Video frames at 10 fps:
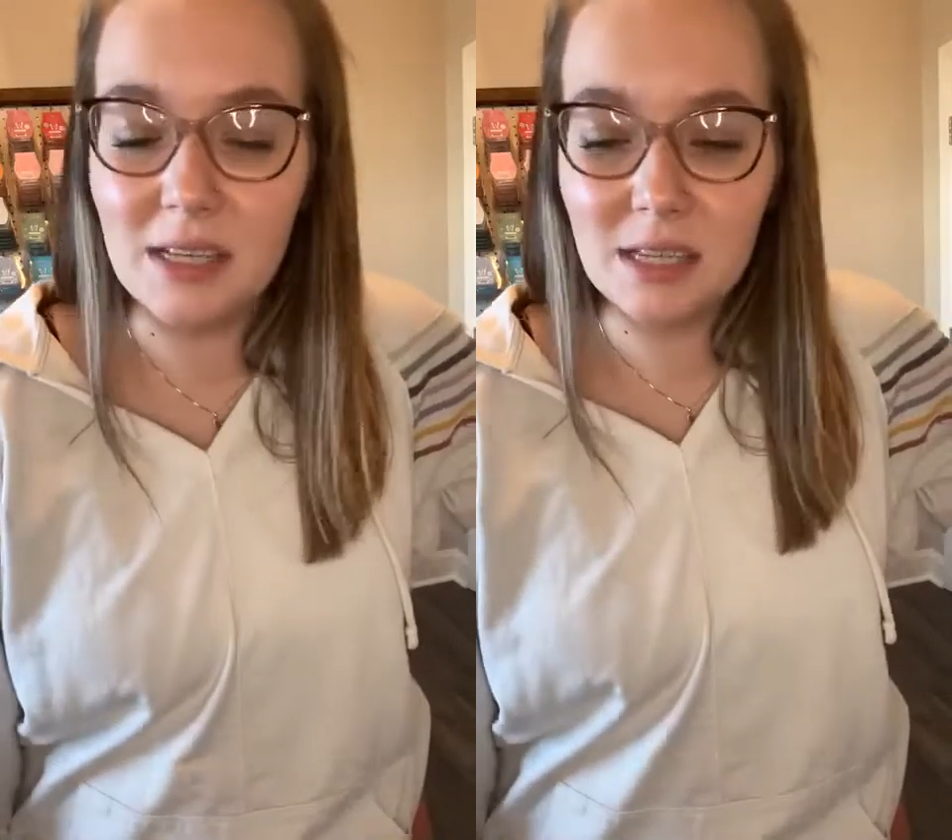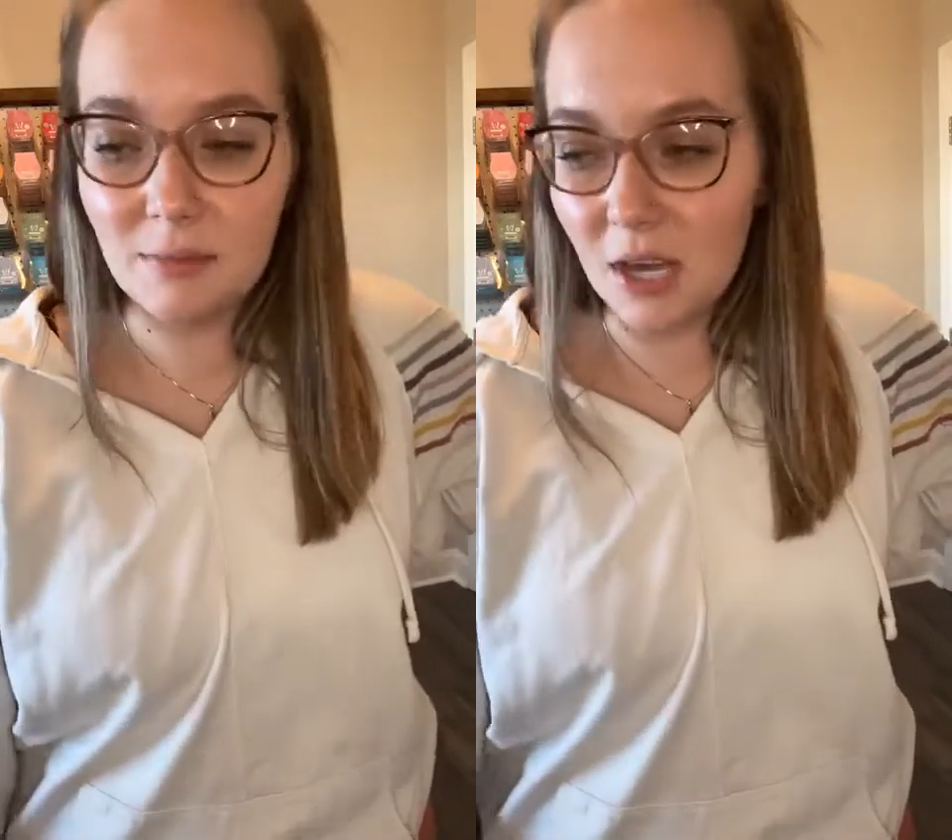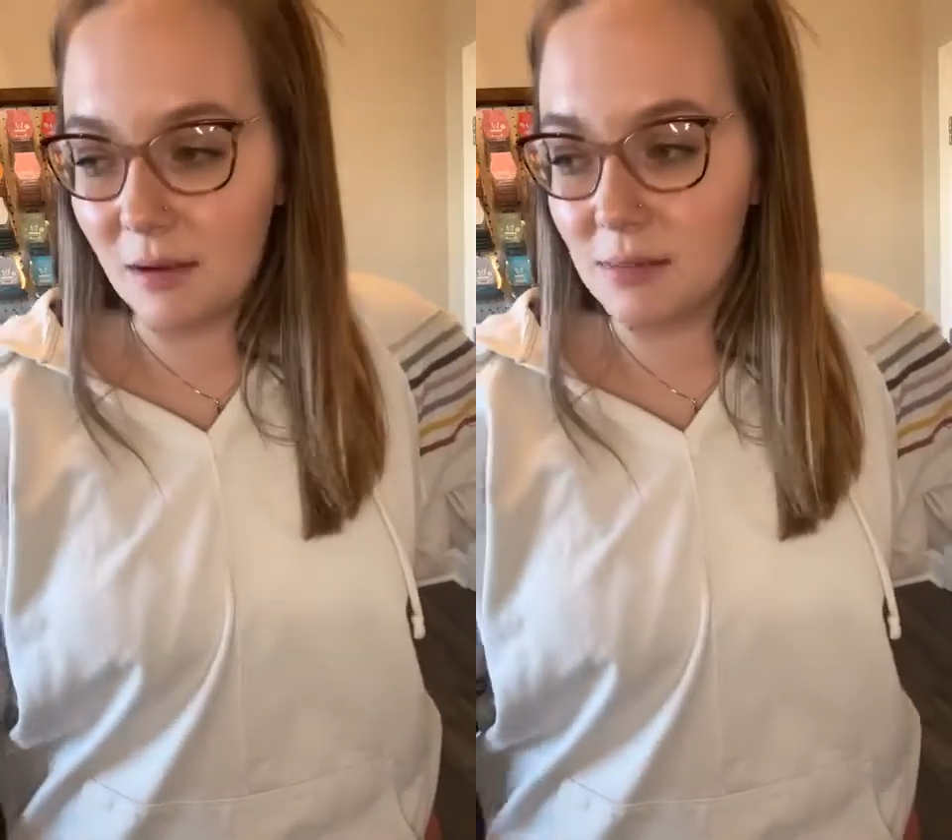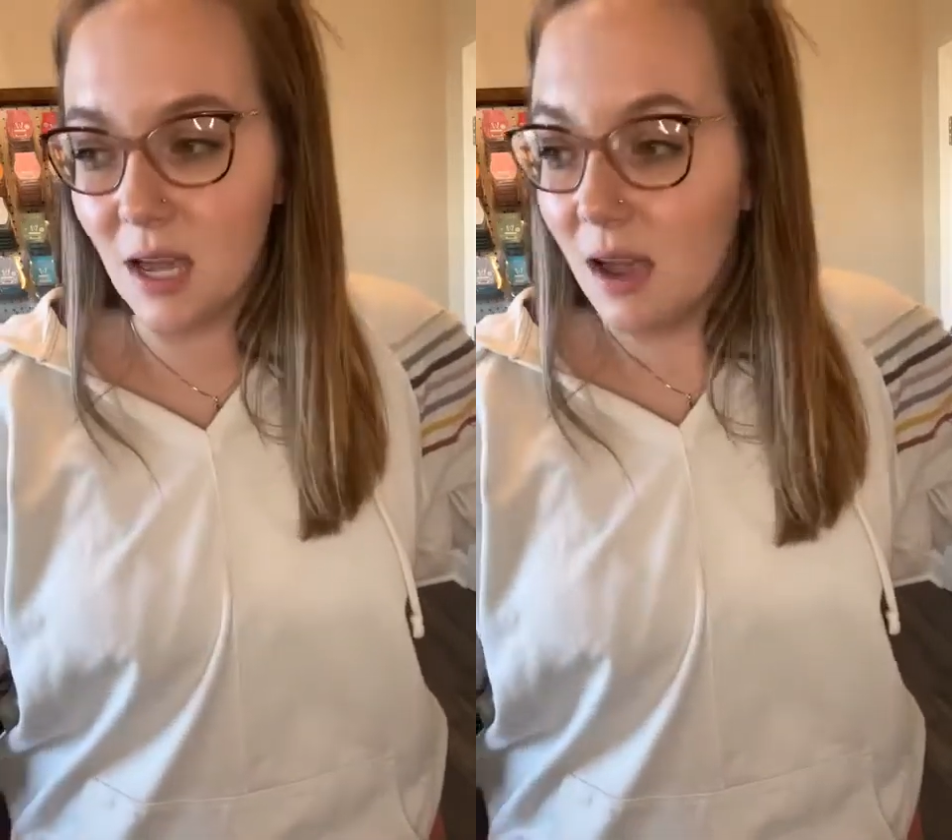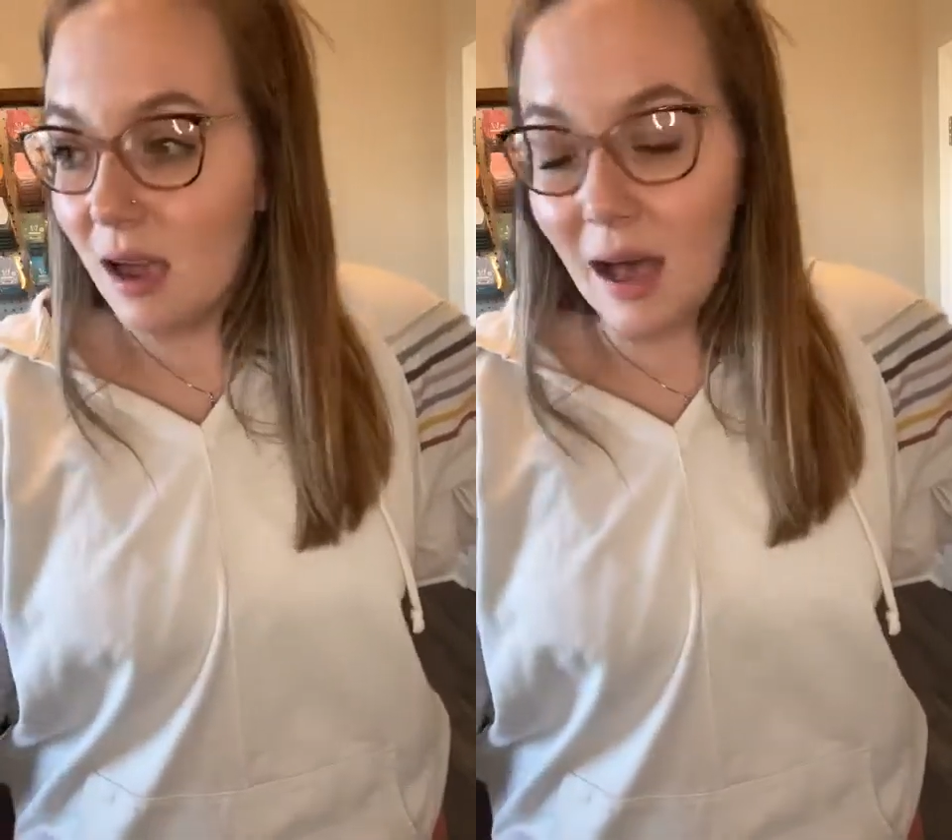Sometimes
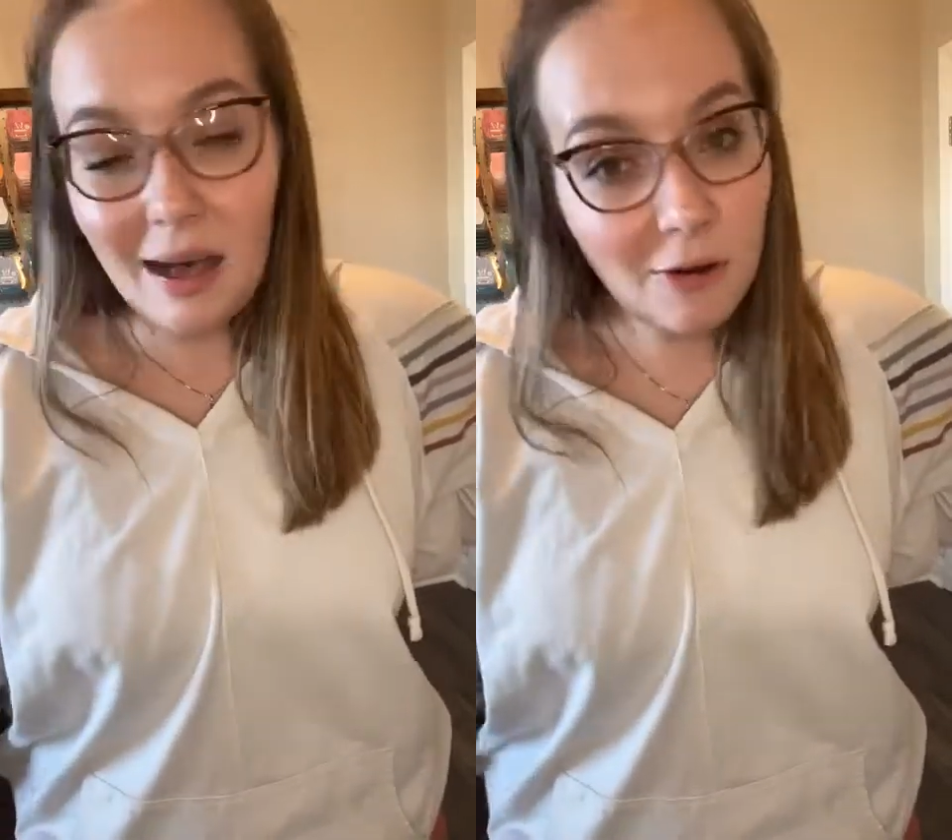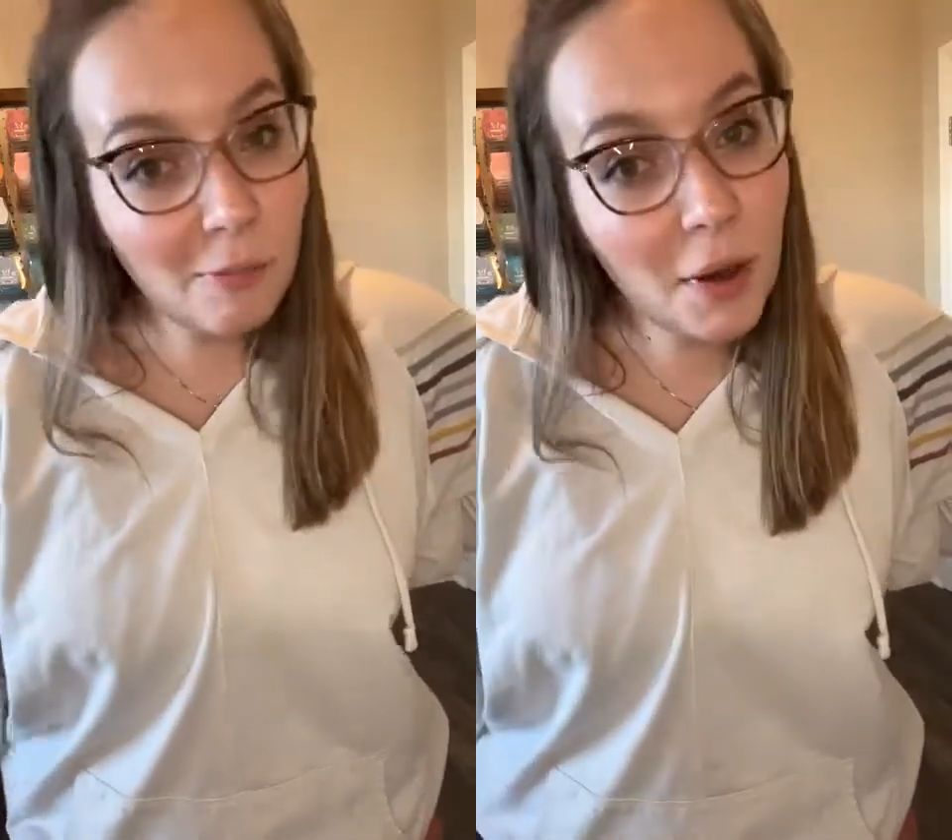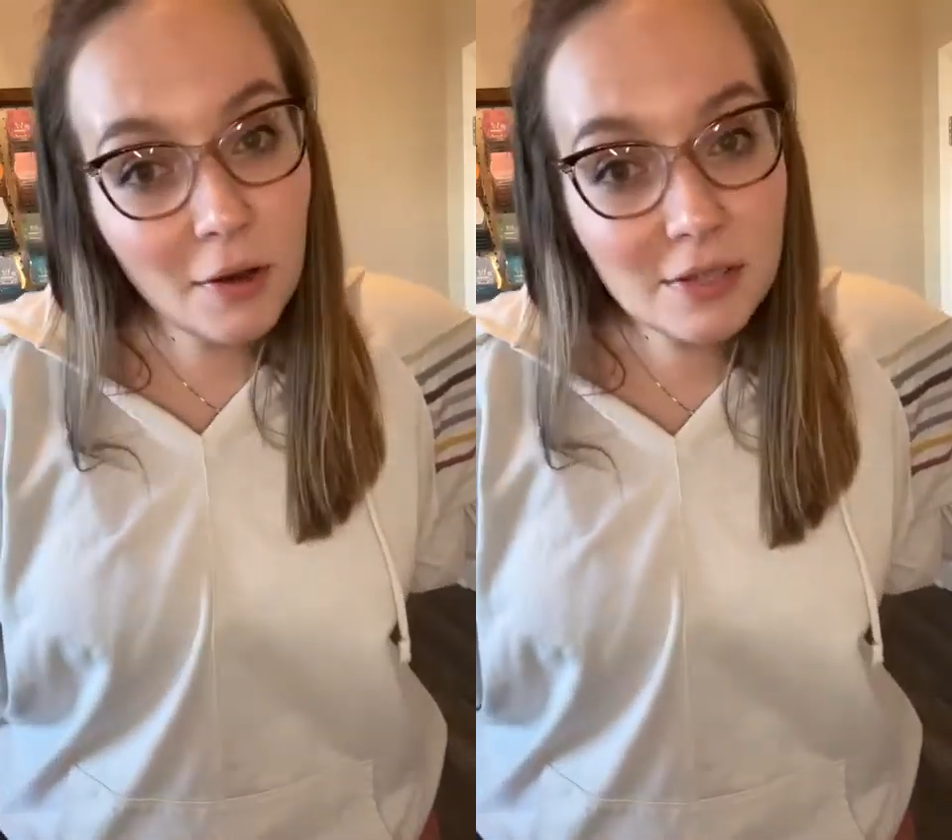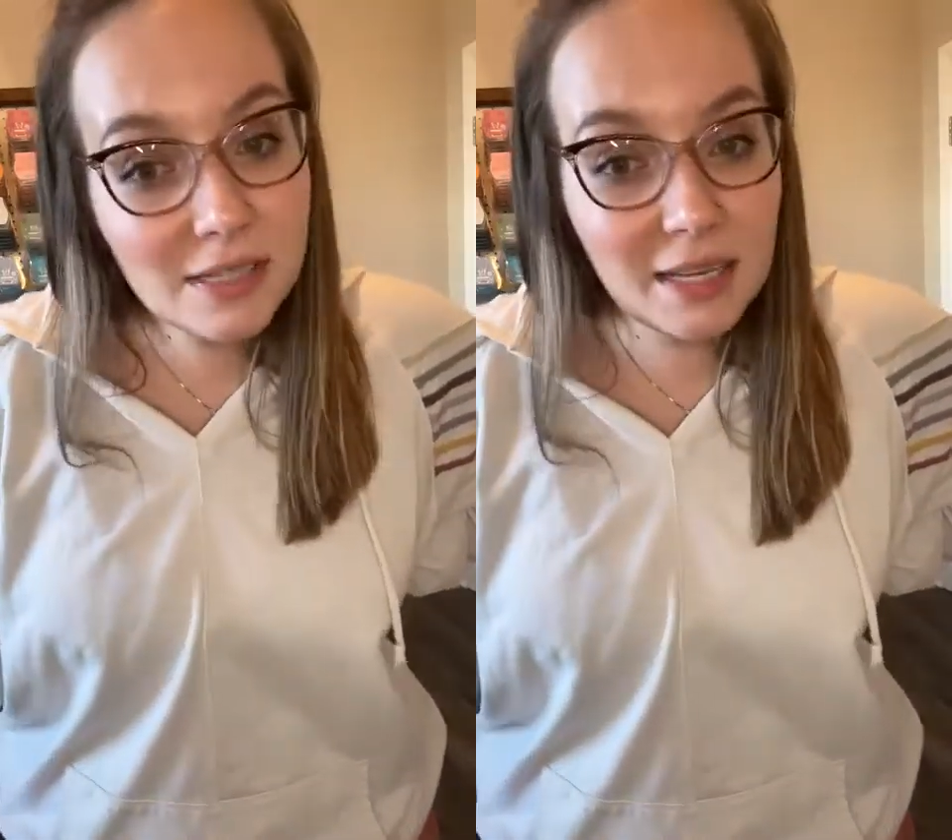I don't post